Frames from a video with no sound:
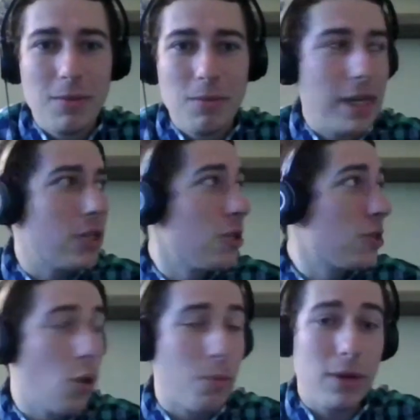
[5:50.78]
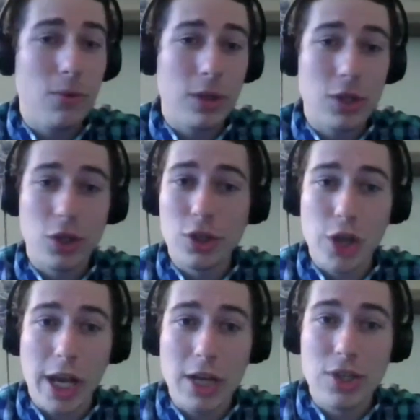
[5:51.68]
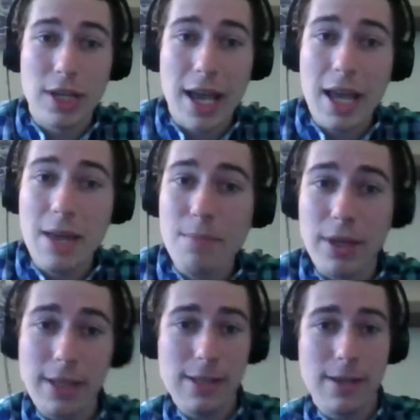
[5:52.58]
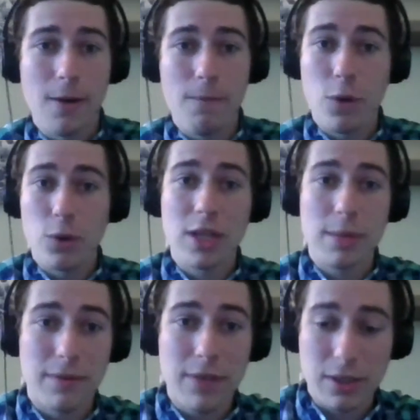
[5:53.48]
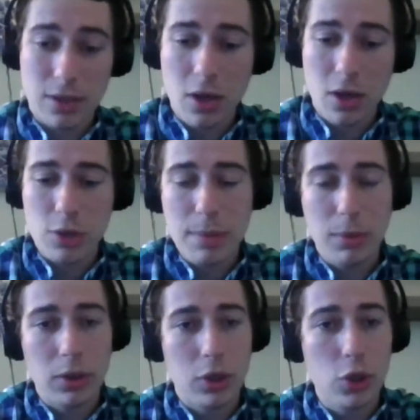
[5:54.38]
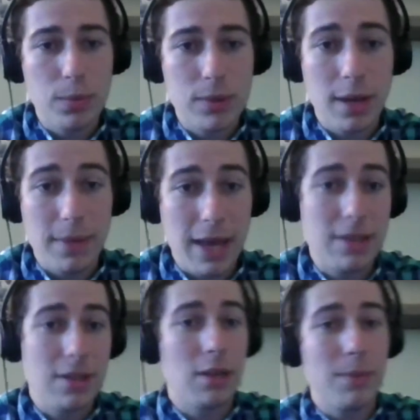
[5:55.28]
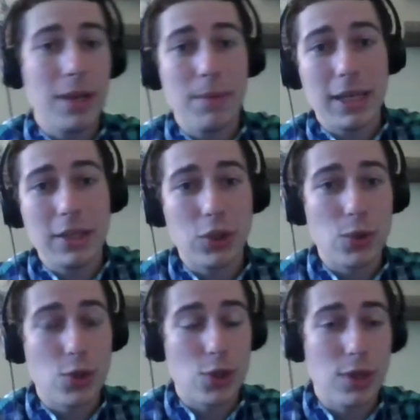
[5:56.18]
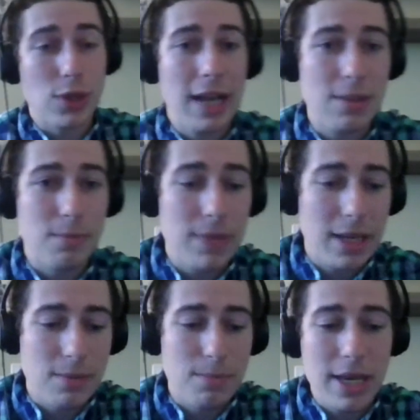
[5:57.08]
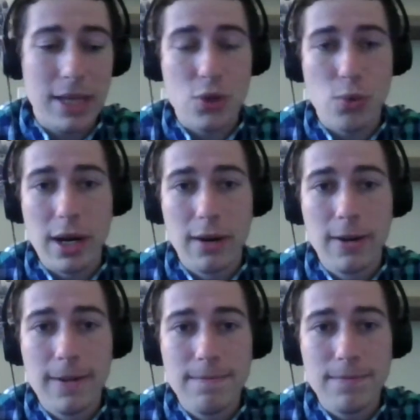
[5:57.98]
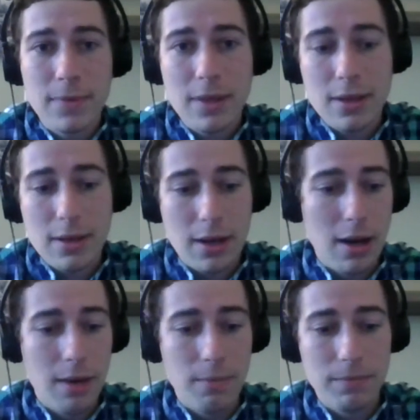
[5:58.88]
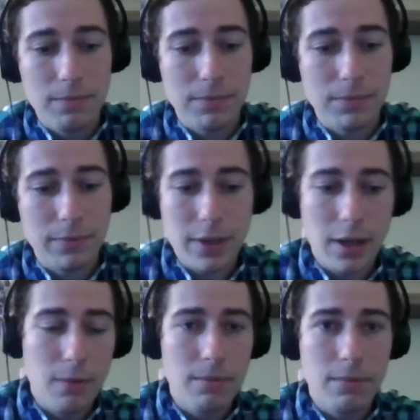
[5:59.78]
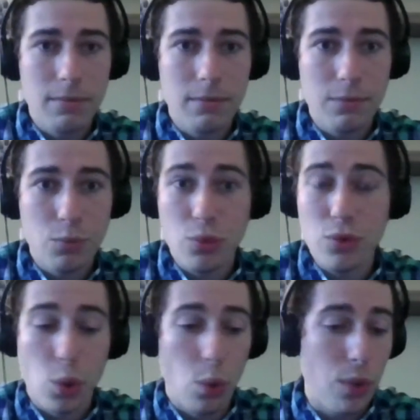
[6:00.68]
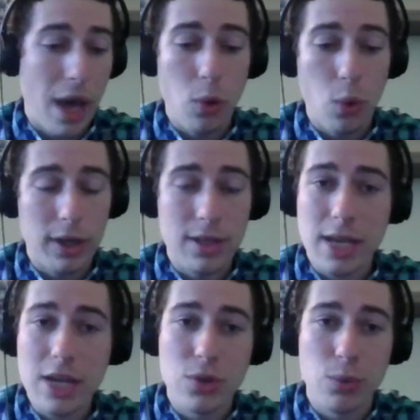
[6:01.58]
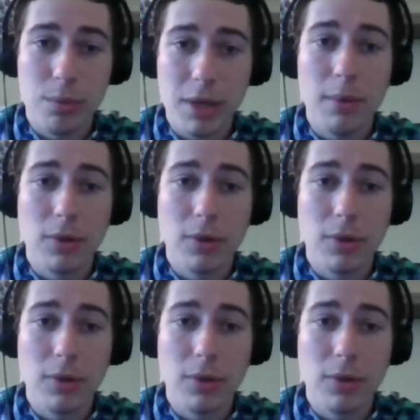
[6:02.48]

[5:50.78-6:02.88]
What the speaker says: beaches open, which could change today, but those types of things. As long as people are cooped up, that's going to be a big issue. So that's a pitch where, um, you know, that organization would be able